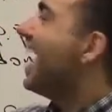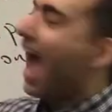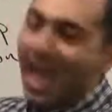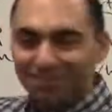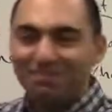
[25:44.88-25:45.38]

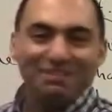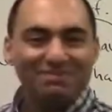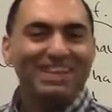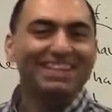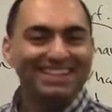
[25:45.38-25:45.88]
had
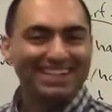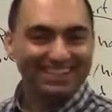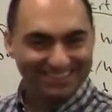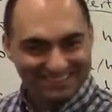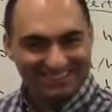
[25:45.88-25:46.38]
been being
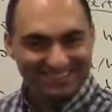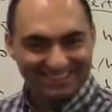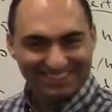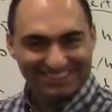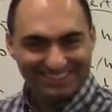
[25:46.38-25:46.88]

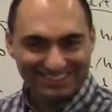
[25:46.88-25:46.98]
done.